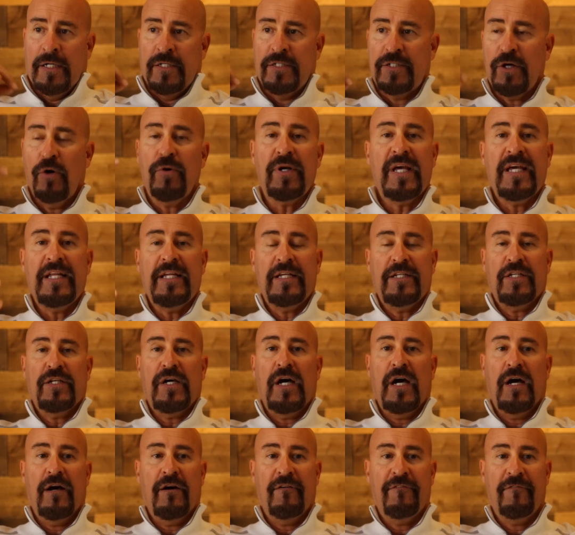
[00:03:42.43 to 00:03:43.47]
donate it
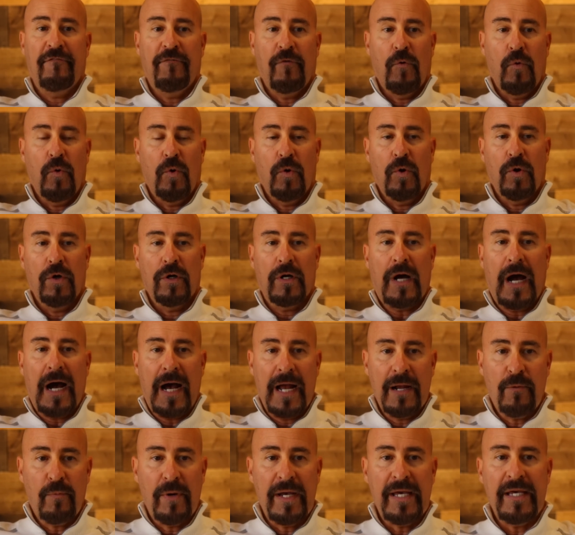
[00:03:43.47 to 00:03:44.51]
for
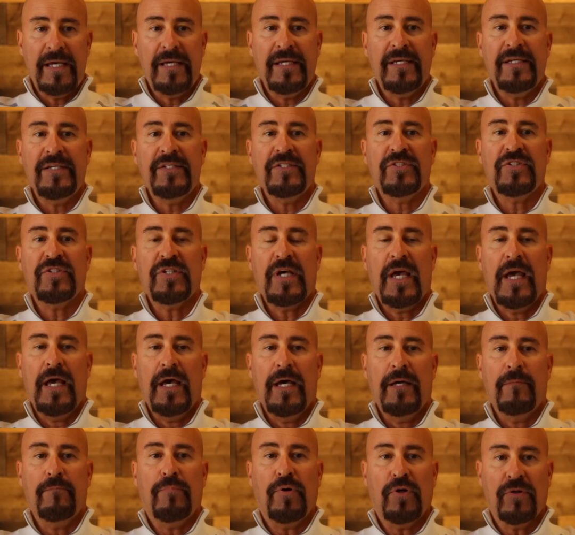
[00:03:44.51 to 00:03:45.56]
highways
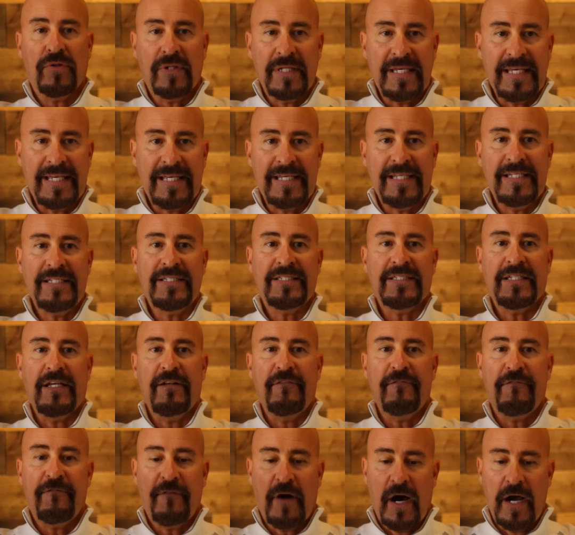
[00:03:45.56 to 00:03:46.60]
and police
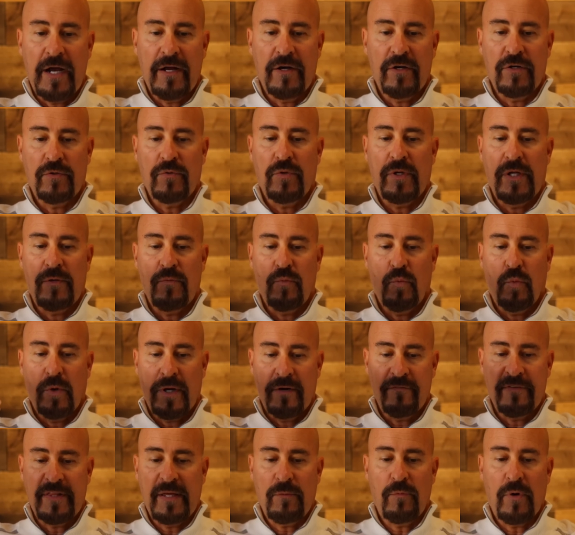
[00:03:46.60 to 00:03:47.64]
and fire and
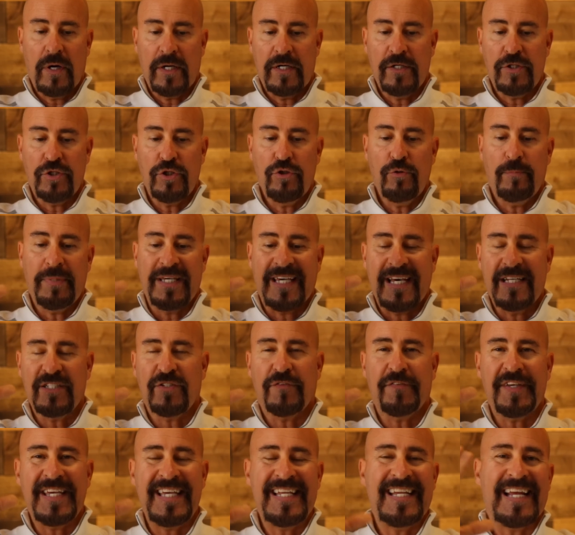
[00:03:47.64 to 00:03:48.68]
whatever they want to do because
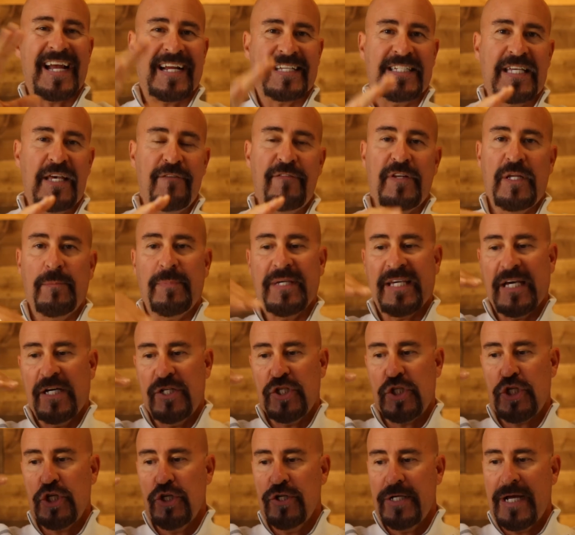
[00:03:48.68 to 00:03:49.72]
of inactivity,
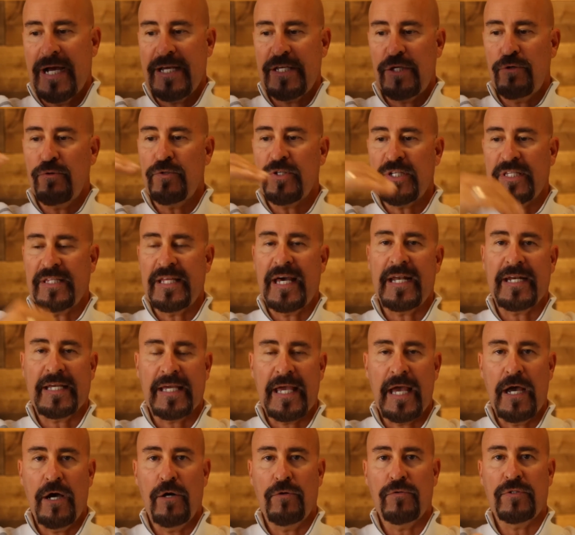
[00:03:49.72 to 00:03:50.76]
because you're not using that
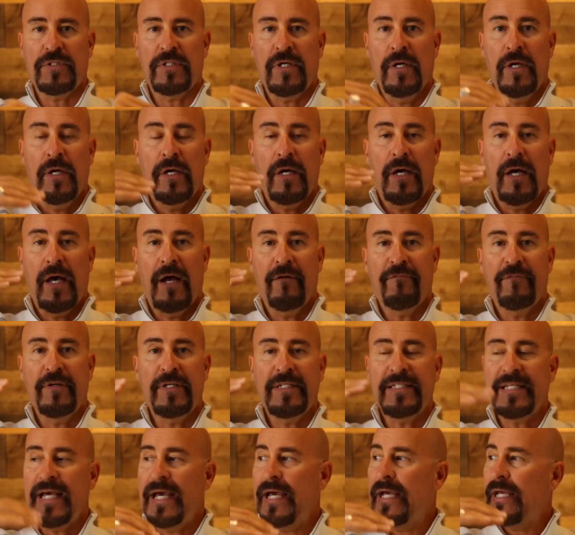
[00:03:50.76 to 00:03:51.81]
account every
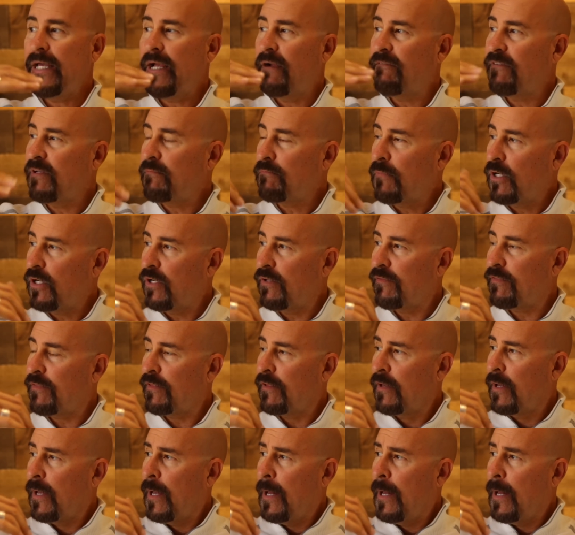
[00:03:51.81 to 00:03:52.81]
day, every month.